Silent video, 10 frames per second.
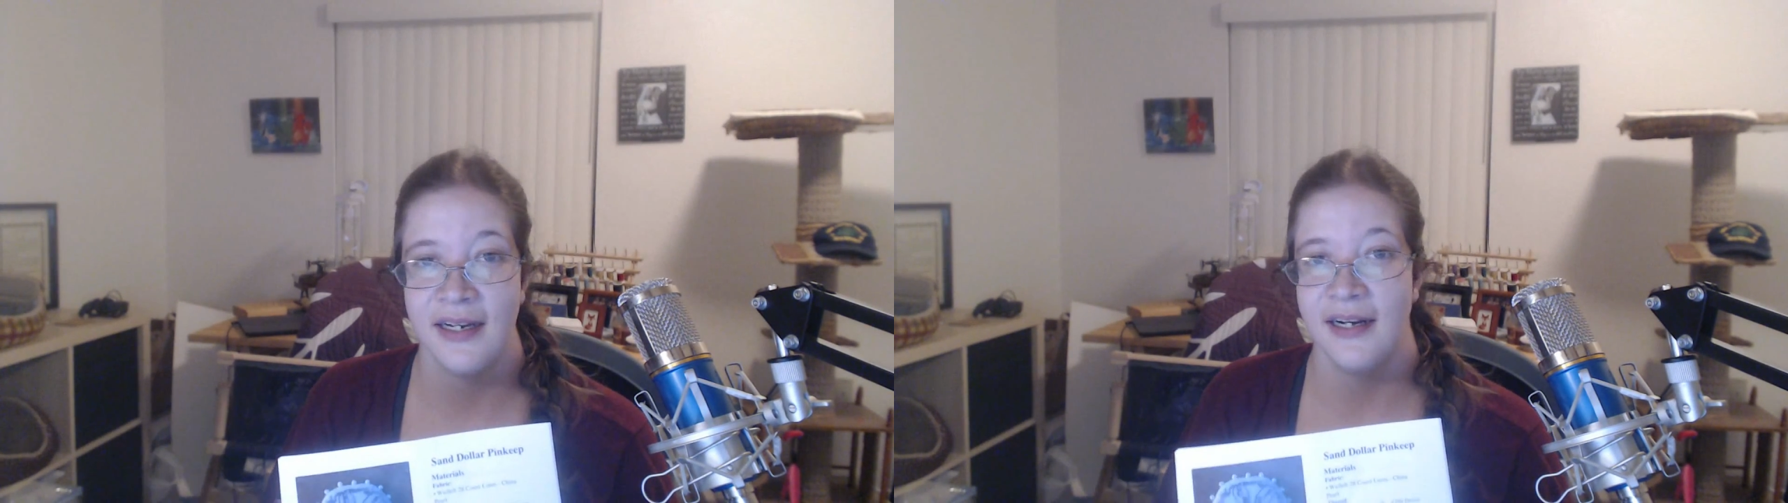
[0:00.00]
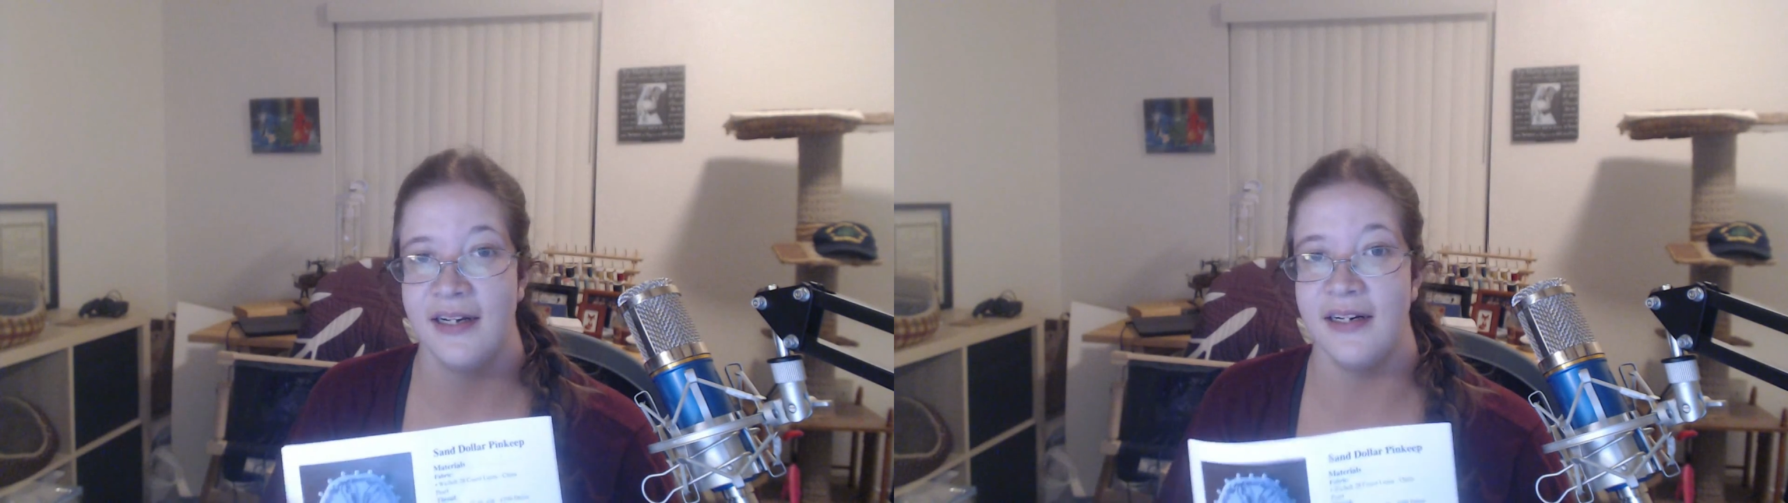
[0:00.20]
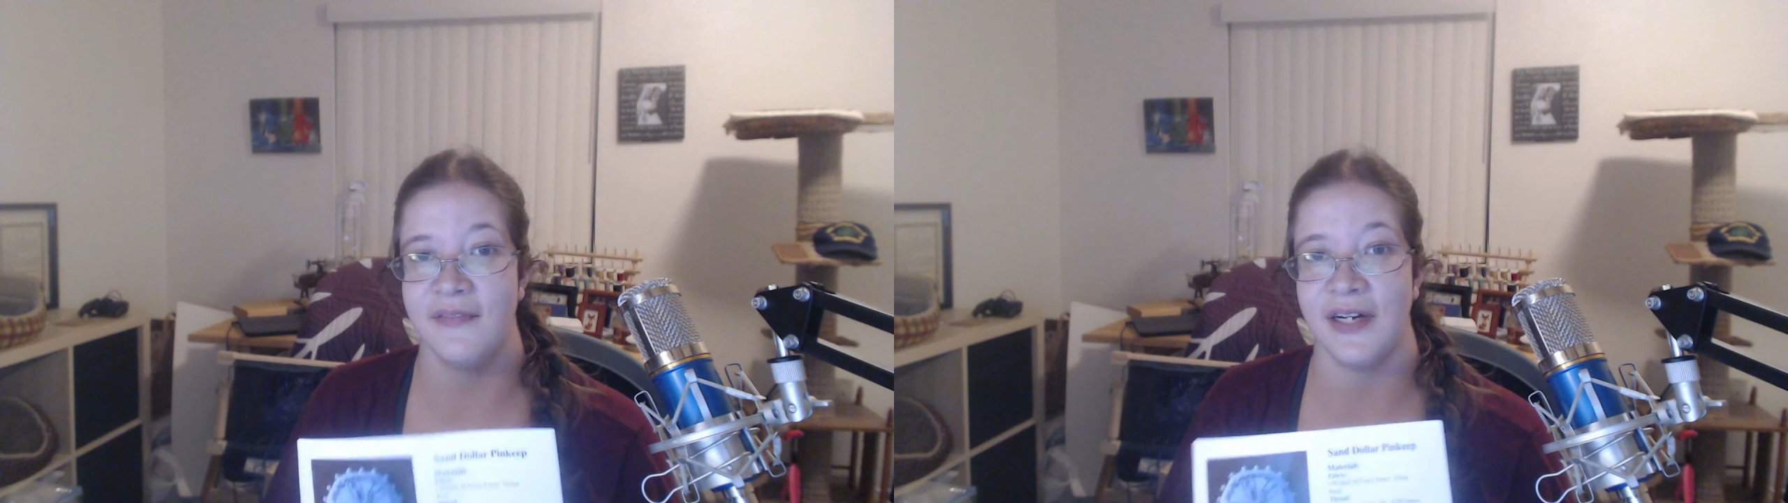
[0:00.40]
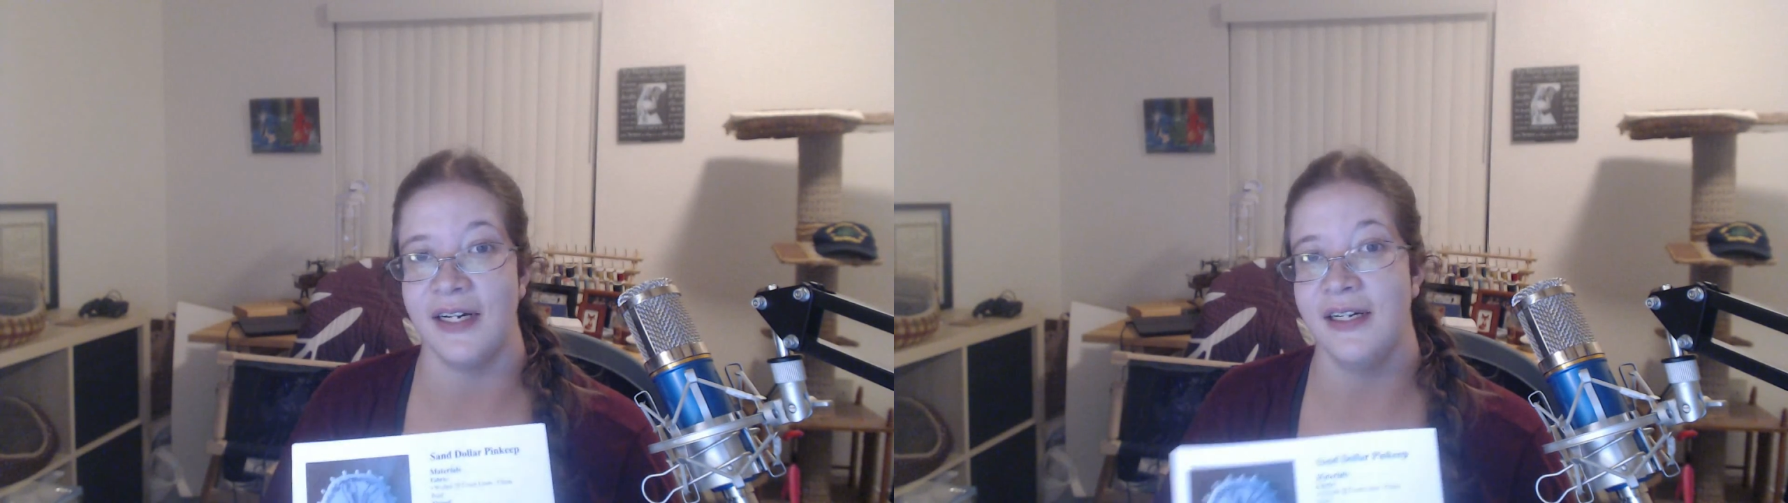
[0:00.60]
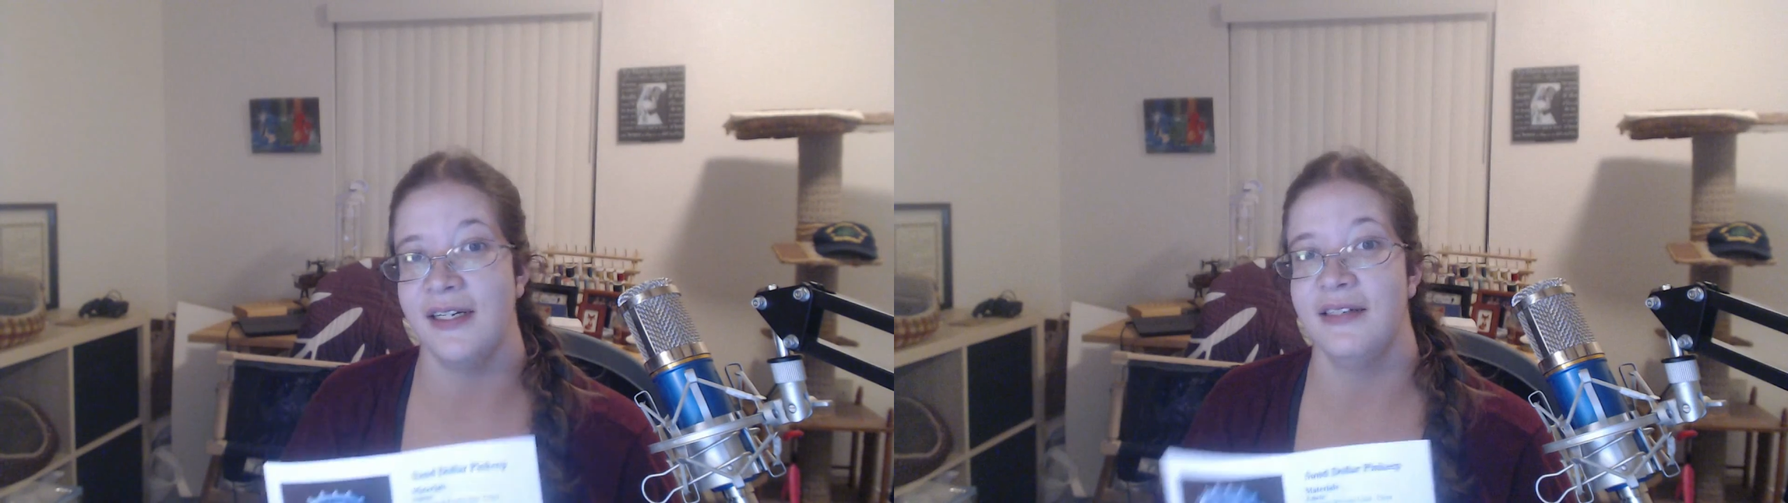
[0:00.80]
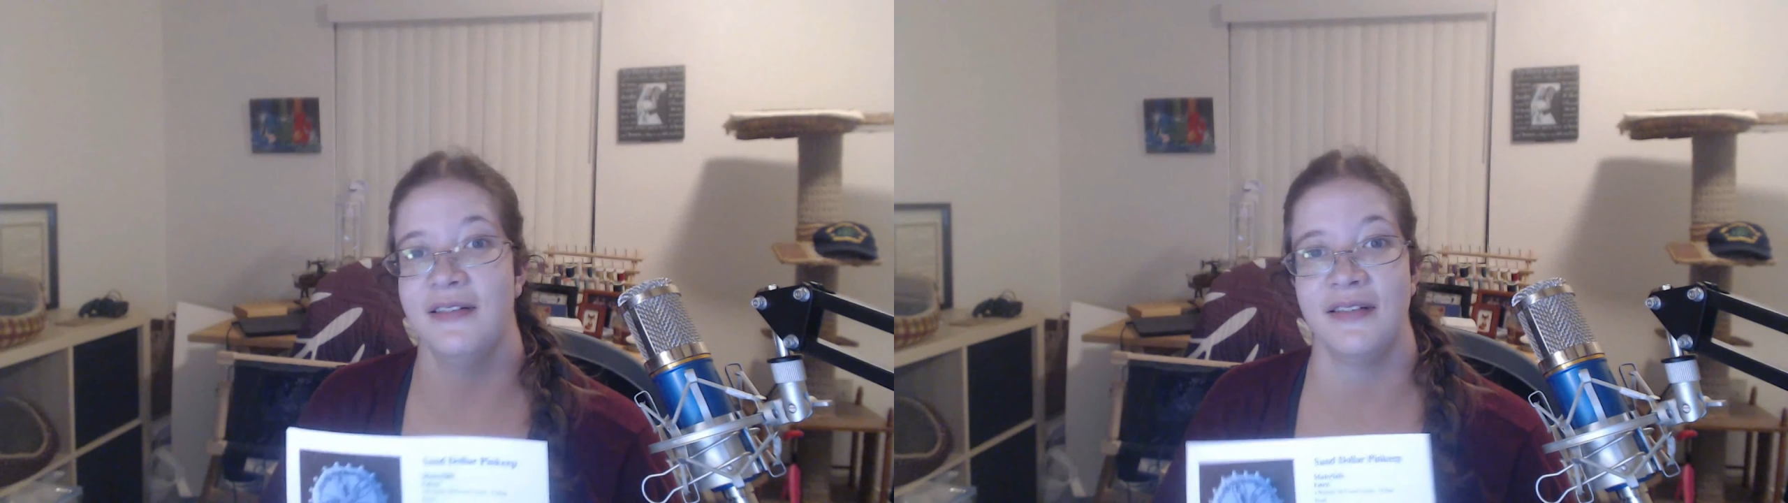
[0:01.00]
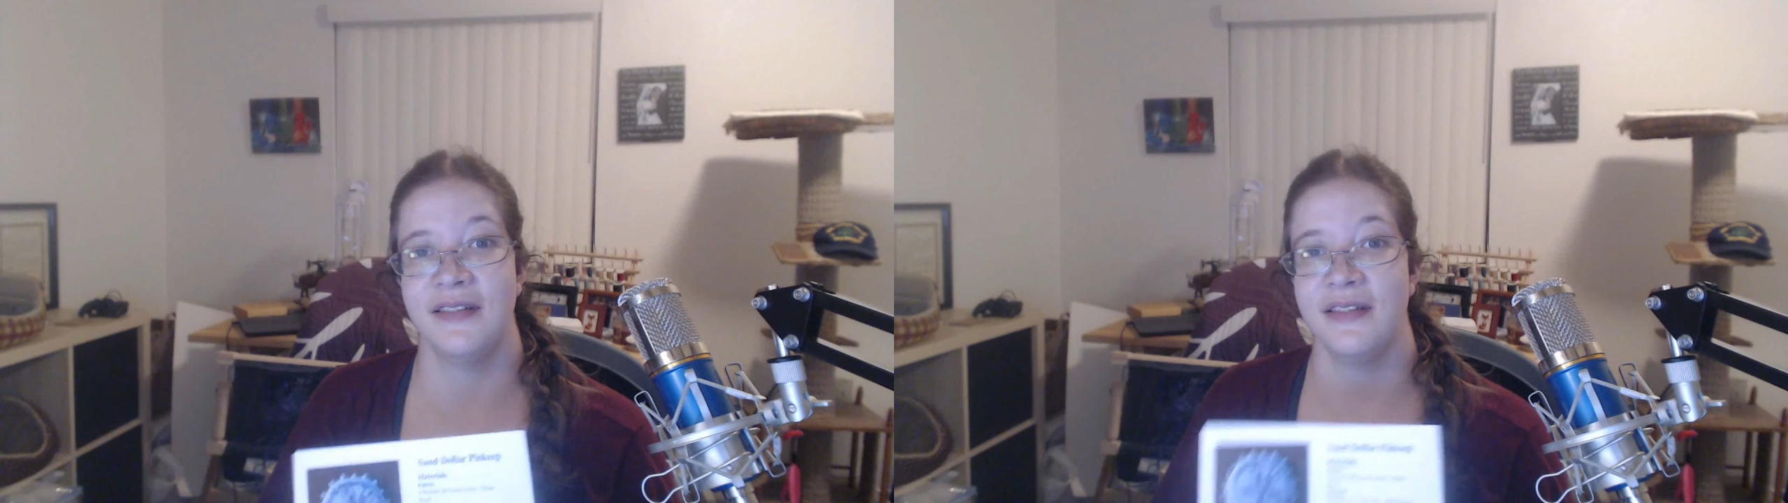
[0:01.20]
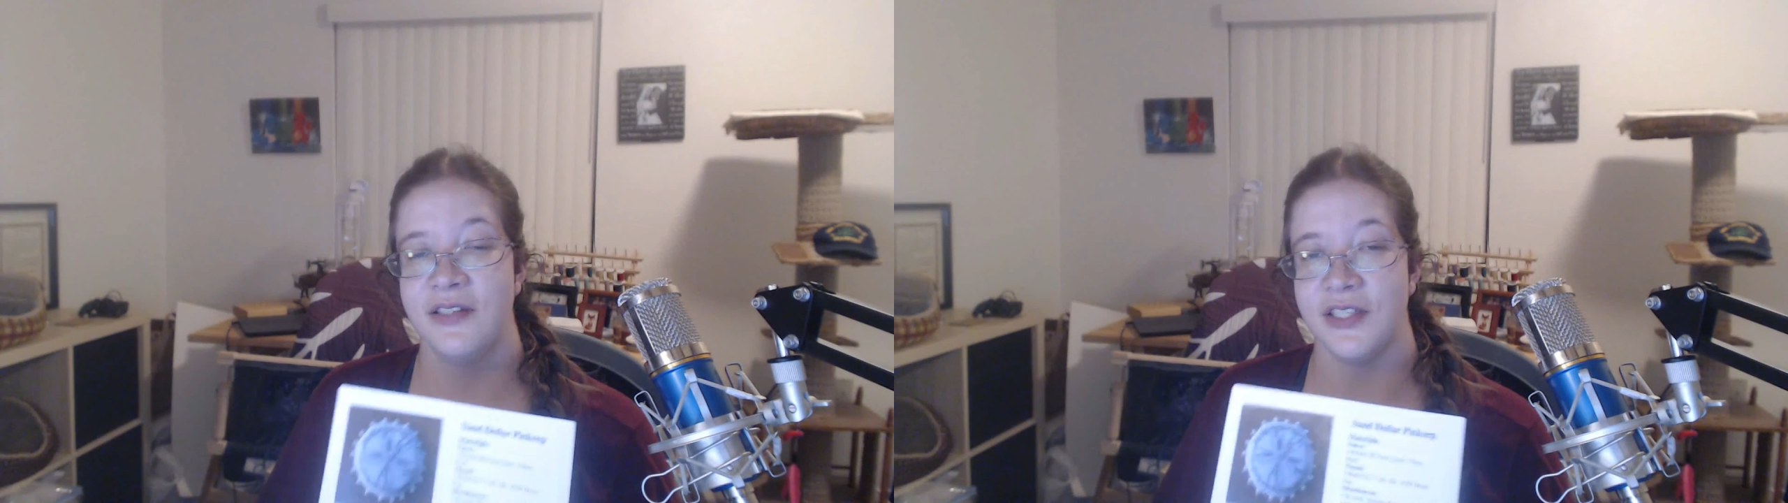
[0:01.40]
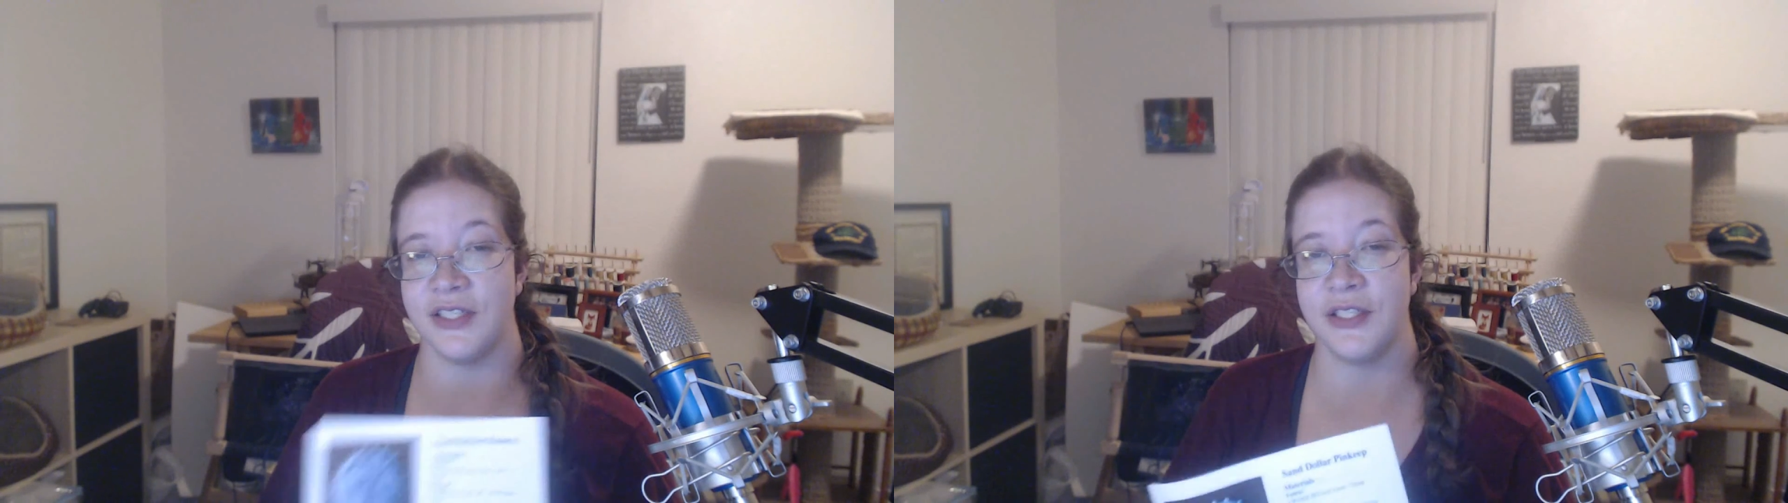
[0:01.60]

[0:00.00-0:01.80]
And I've got to just